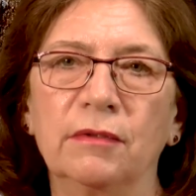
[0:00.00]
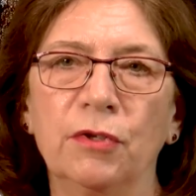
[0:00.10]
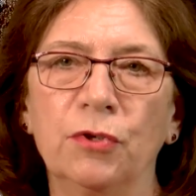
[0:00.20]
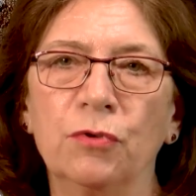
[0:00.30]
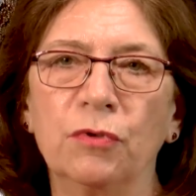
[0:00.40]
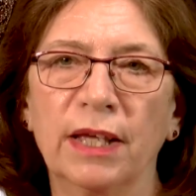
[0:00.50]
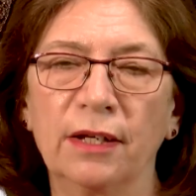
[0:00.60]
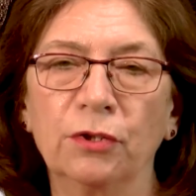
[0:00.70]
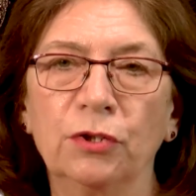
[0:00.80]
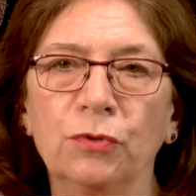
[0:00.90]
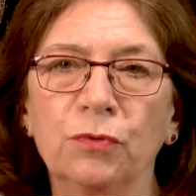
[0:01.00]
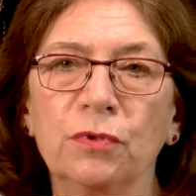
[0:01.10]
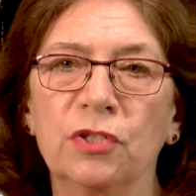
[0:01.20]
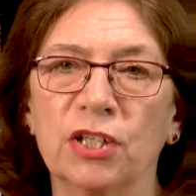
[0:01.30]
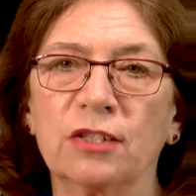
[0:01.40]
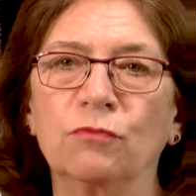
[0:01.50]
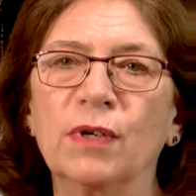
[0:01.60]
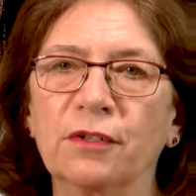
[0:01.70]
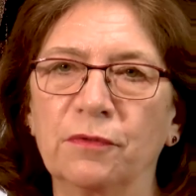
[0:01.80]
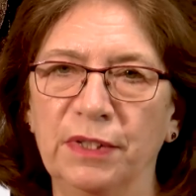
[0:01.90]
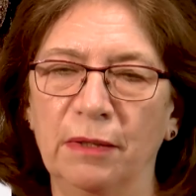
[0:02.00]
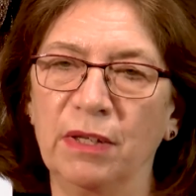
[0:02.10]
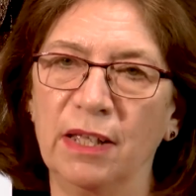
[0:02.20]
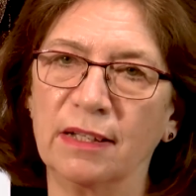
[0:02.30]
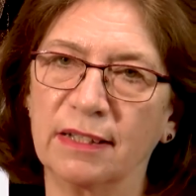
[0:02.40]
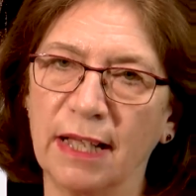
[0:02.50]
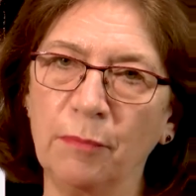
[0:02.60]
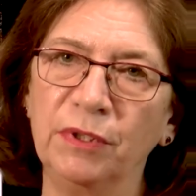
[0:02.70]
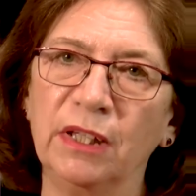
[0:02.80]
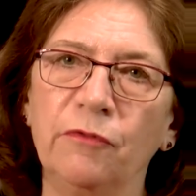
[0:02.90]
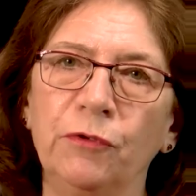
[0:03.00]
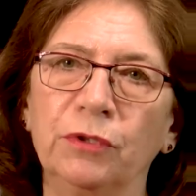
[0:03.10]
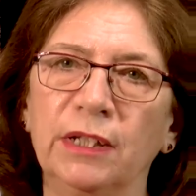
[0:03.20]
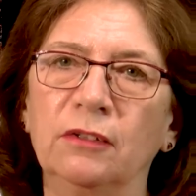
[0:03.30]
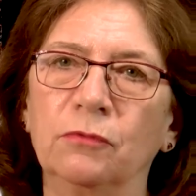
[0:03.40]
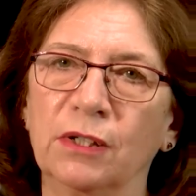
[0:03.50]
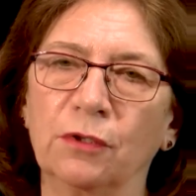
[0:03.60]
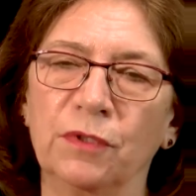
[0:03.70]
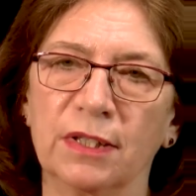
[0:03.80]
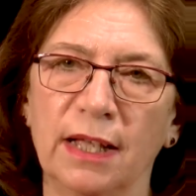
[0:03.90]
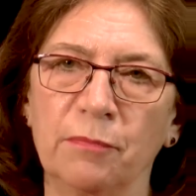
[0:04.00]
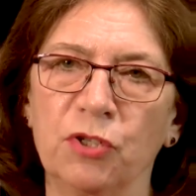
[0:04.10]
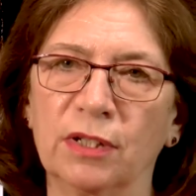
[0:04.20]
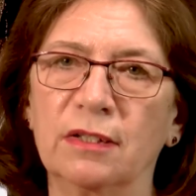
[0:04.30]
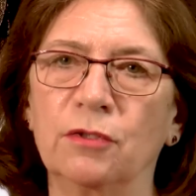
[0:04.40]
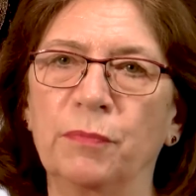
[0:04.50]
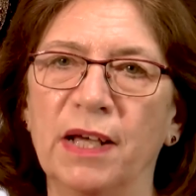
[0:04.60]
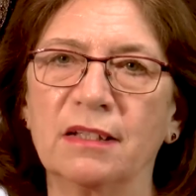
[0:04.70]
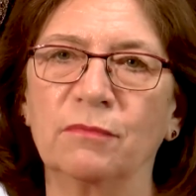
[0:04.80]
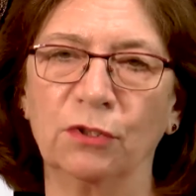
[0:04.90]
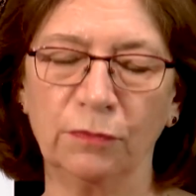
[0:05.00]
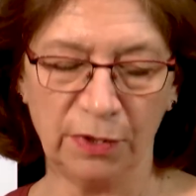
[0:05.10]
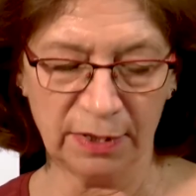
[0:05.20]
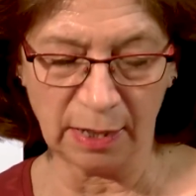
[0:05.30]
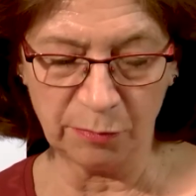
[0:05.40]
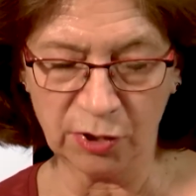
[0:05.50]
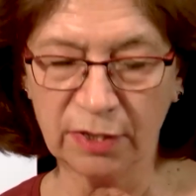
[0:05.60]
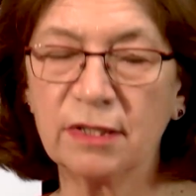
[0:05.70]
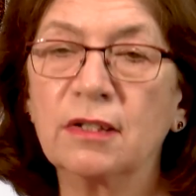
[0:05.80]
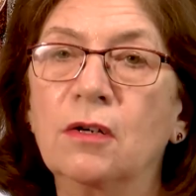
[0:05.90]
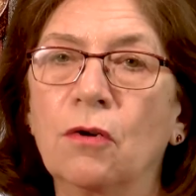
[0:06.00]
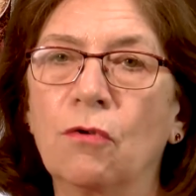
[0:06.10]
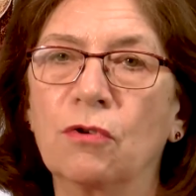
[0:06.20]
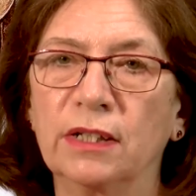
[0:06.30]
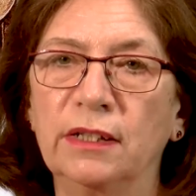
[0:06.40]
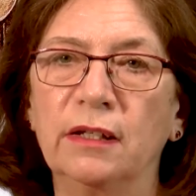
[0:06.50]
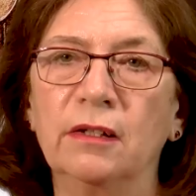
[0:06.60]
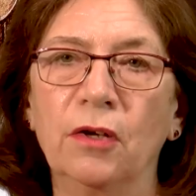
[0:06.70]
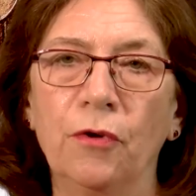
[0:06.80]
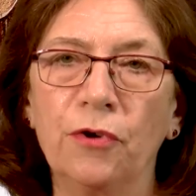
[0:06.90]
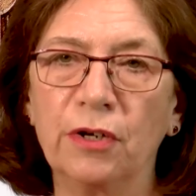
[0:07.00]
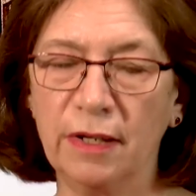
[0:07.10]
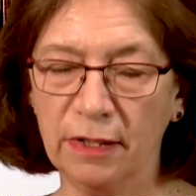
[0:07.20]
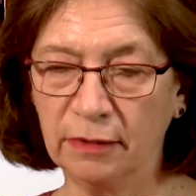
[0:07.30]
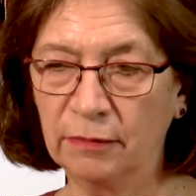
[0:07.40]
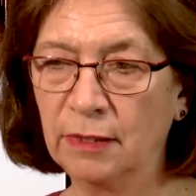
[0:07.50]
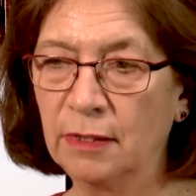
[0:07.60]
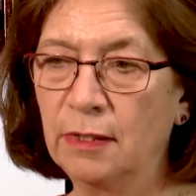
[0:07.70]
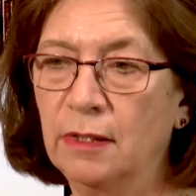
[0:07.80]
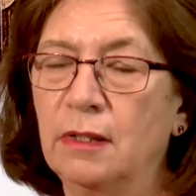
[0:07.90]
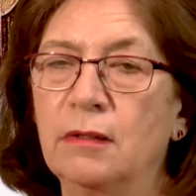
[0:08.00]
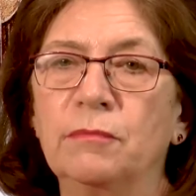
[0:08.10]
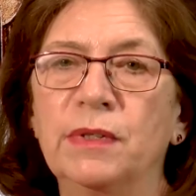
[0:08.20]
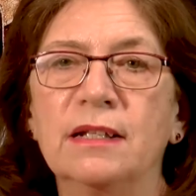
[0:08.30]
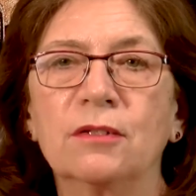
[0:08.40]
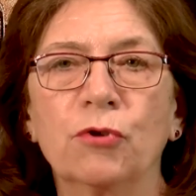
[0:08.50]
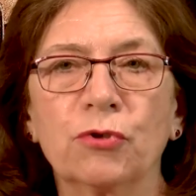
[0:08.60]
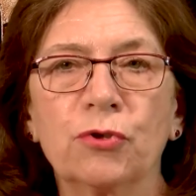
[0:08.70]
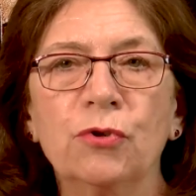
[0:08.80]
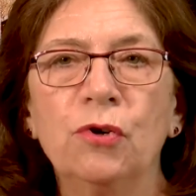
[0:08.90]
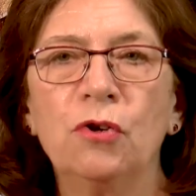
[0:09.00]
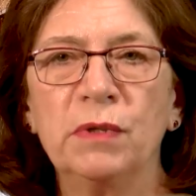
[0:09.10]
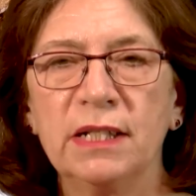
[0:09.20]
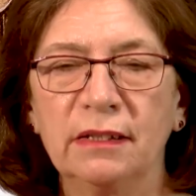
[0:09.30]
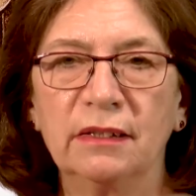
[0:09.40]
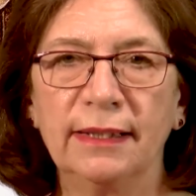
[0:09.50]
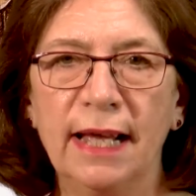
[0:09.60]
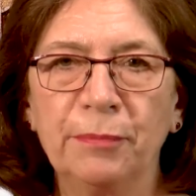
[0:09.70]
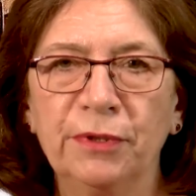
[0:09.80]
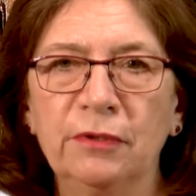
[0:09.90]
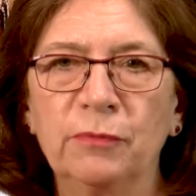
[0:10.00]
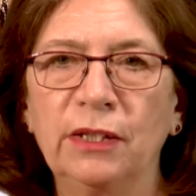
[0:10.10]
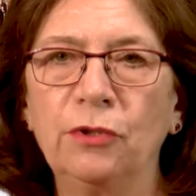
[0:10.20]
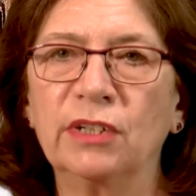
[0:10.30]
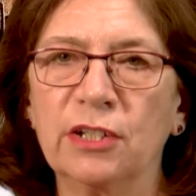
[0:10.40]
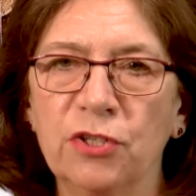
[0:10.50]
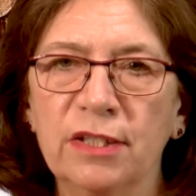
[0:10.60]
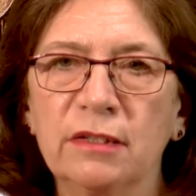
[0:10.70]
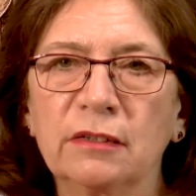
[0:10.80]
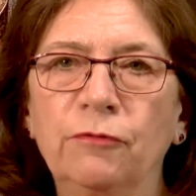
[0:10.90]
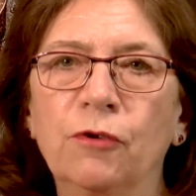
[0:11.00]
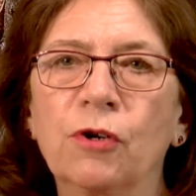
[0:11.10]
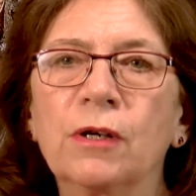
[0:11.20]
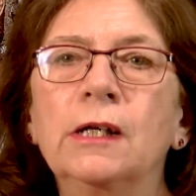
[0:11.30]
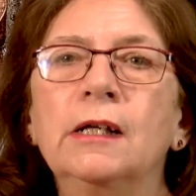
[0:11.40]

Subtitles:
you cannot do just one of them, except if you did one of the subjects, you passed one of the subjects already earlier. Please control always in the Neptune what you registered for